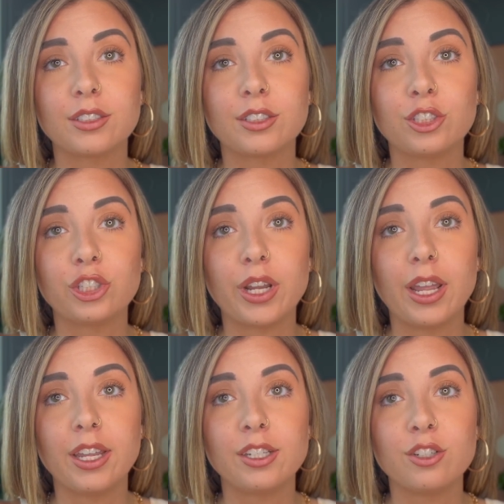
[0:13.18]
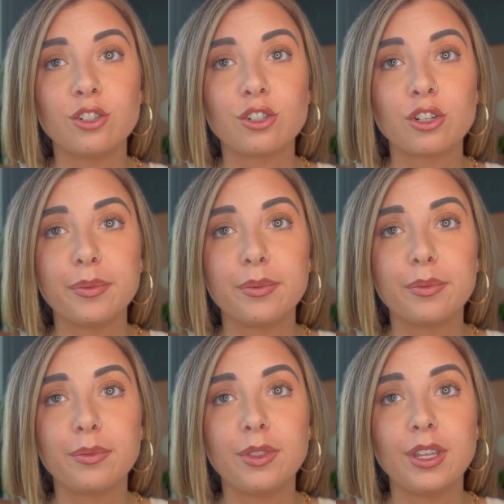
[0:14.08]
change
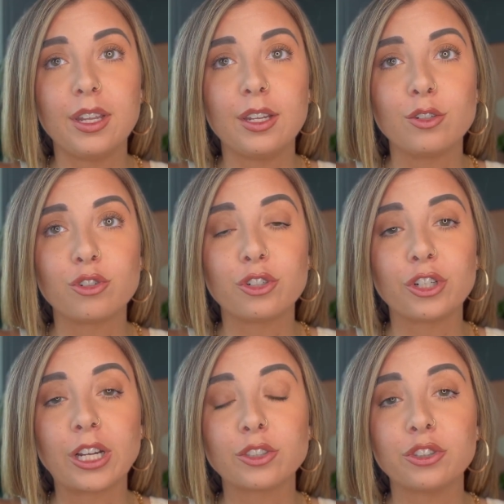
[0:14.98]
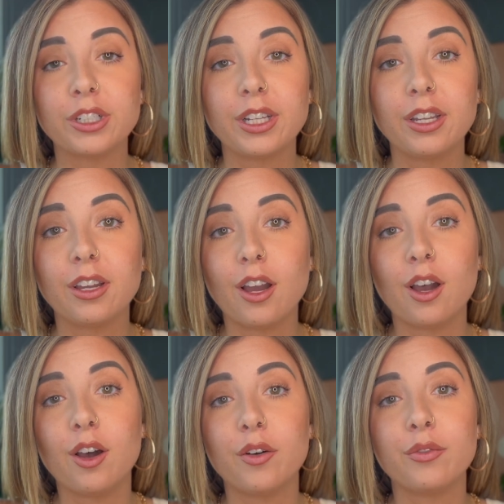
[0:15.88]
the trajectory
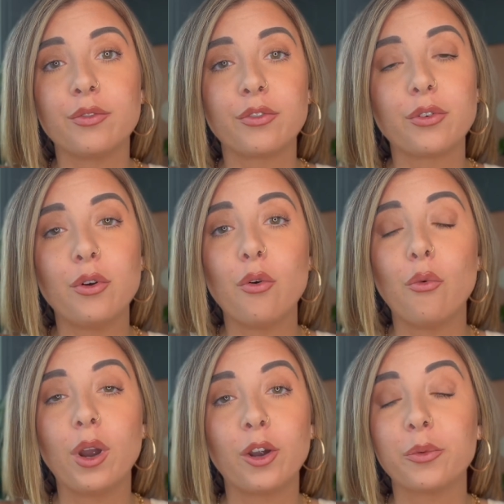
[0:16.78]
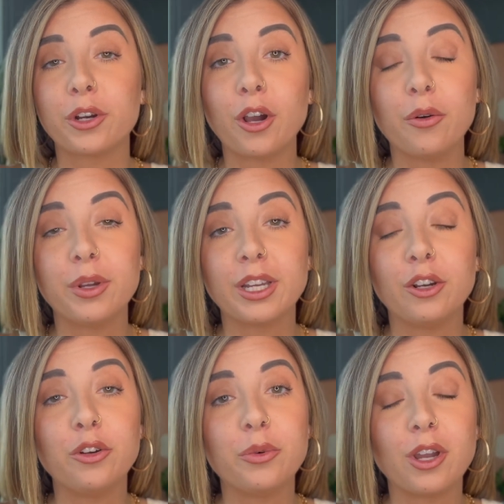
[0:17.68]
of where we're going and
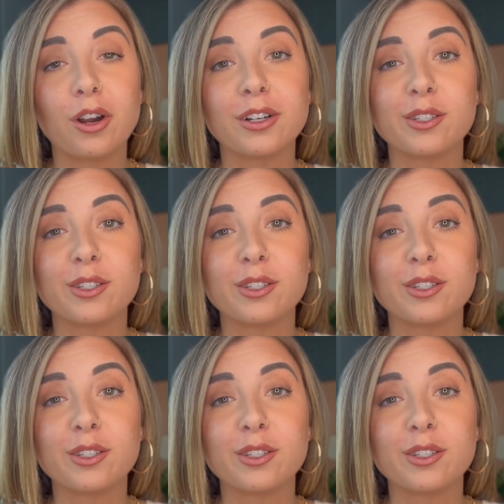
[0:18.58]
who we are as